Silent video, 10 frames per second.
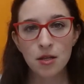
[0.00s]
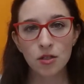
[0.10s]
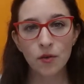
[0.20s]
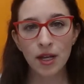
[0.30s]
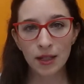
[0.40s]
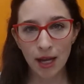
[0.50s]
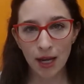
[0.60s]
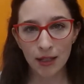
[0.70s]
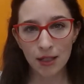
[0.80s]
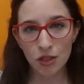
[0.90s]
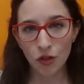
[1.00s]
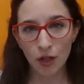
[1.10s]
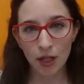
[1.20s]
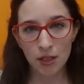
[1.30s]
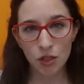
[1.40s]
So in Canada,
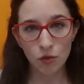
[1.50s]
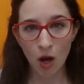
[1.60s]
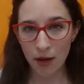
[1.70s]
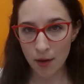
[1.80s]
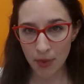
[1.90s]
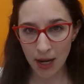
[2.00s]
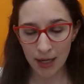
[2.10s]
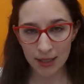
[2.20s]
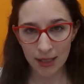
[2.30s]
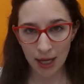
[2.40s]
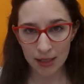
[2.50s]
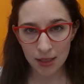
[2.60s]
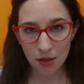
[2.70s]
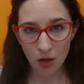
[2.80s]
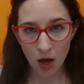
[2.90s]
surrogates do not get paid. It's against
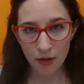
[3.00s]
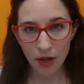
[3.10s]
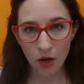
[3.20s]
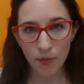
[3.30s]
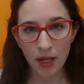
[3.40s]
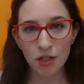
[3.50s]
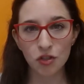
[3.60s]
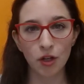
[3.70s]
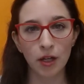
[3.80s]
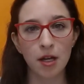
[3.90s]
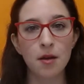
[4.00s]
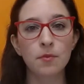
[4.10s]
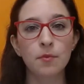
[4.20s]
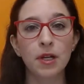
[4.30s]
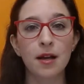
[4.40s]
the law. They are being a surrogate
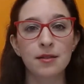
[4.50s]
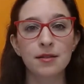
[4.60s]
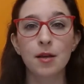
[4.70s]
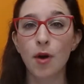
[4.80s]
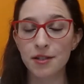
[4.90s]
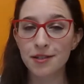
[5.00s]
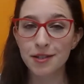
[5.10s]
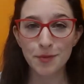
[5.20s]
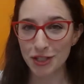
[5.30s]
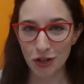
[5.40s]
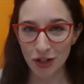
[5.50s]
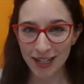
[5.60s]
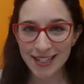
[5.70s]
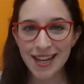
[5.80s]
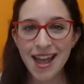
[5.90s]
because they want to be a
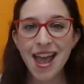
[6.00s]
surrogate.